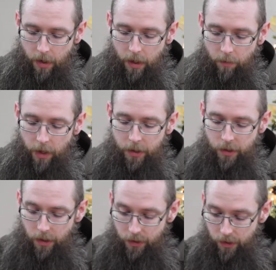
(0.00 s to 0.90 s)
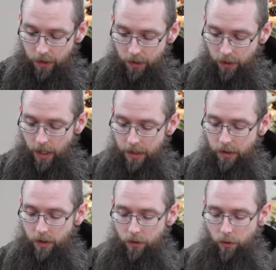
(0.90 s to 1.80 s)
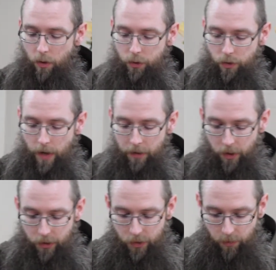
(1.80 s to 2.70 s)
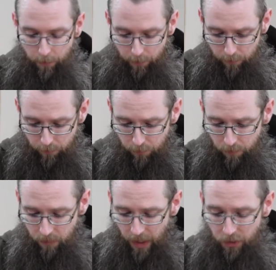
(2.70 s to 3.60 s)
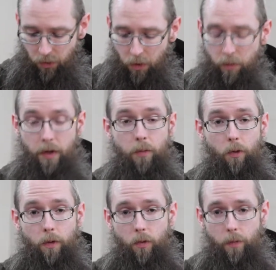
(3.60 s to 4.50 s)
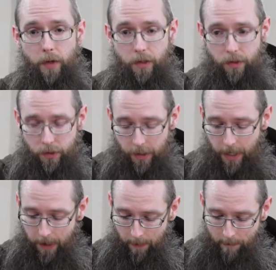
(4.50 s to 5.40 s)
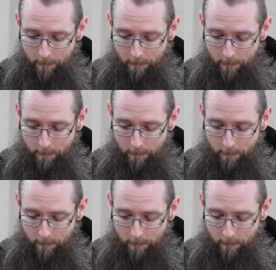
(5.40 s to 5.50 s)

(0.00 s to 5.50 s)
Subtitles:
He makes us his light to those around us, and to all the people we will meet today.